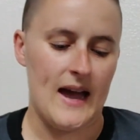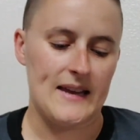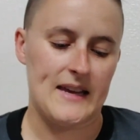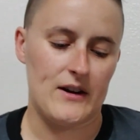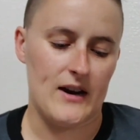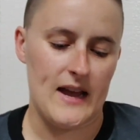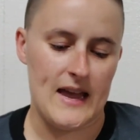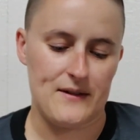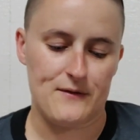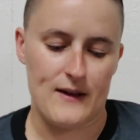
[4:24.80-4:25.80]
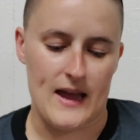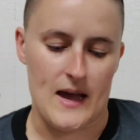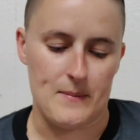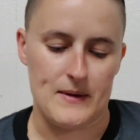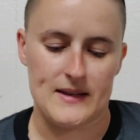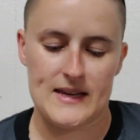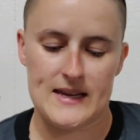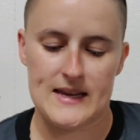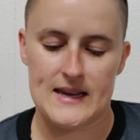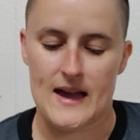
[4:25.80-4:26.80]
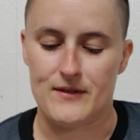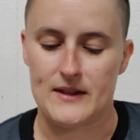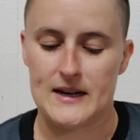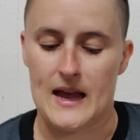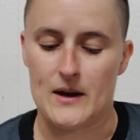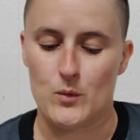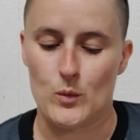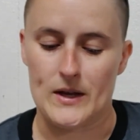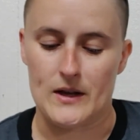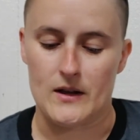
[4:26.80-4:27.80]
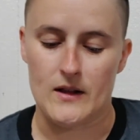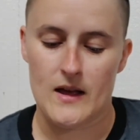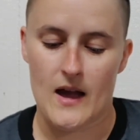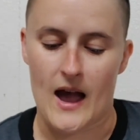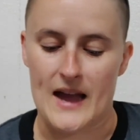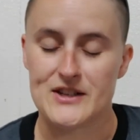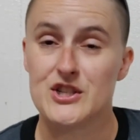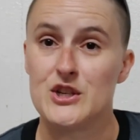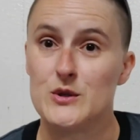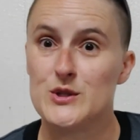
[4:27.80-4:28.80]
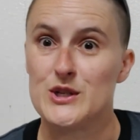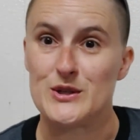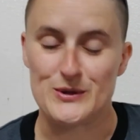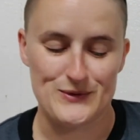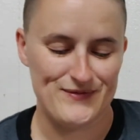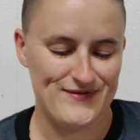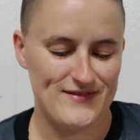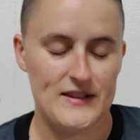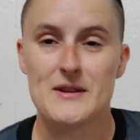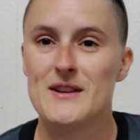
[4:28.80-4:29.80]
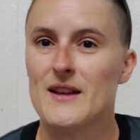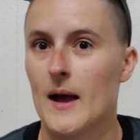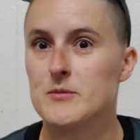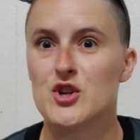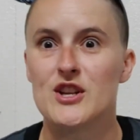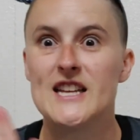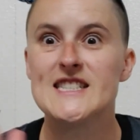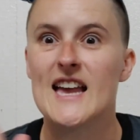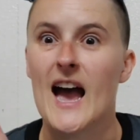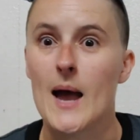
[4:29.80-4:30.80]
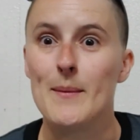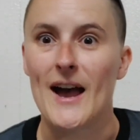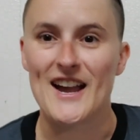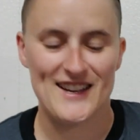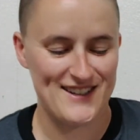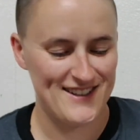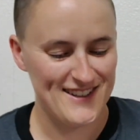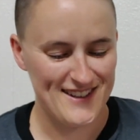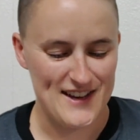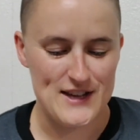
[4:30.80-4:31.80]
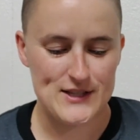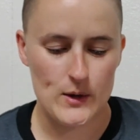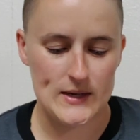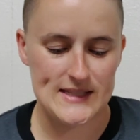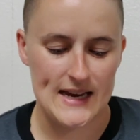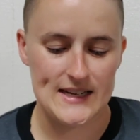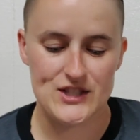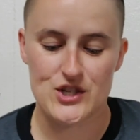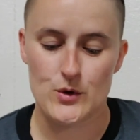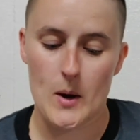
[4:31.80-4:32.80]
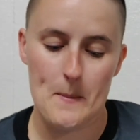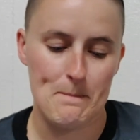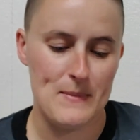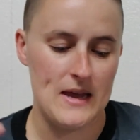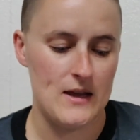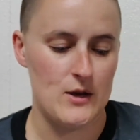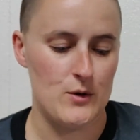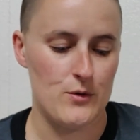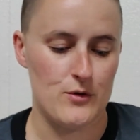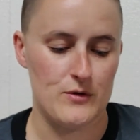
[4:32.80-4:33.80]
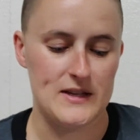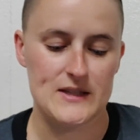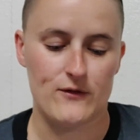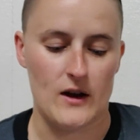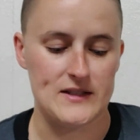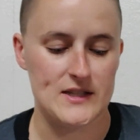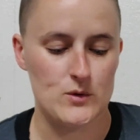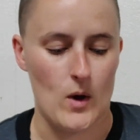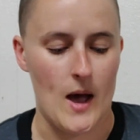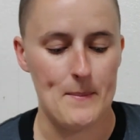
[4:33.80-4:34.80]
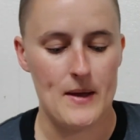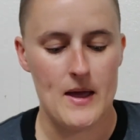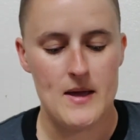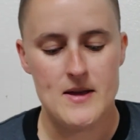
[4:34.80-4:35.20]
Hi, Kira and fam. Kiki, Evelyn, and Will. Hi to you too. I'm sure they'd say hi back. So excited to meet you through this fun swap.